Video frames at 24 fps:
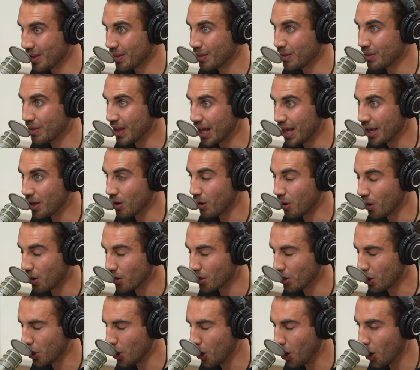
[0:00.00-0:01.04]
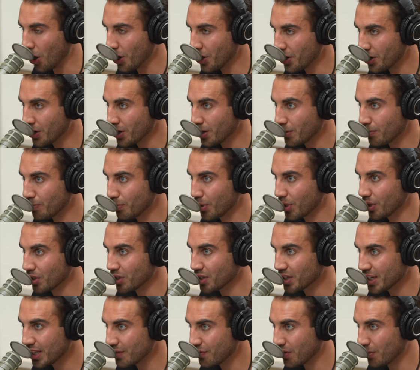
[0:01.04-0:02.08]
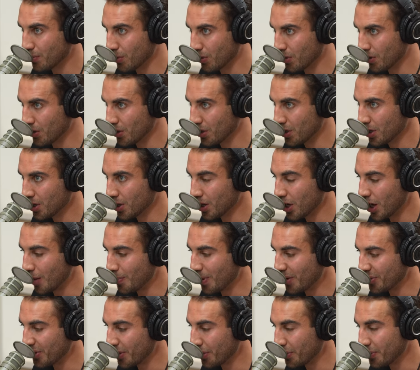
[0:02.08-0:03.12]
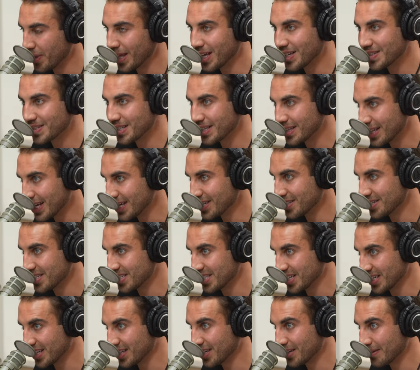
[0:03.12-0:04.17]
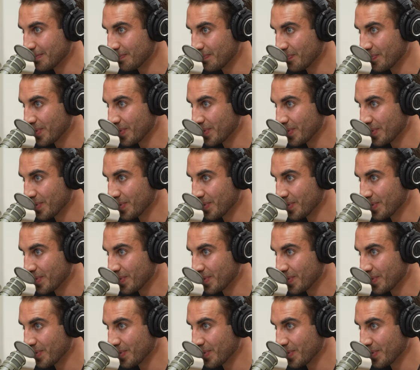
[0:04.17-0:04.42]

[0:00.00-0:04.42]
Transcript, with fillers: They are unbelievable about the things that they see.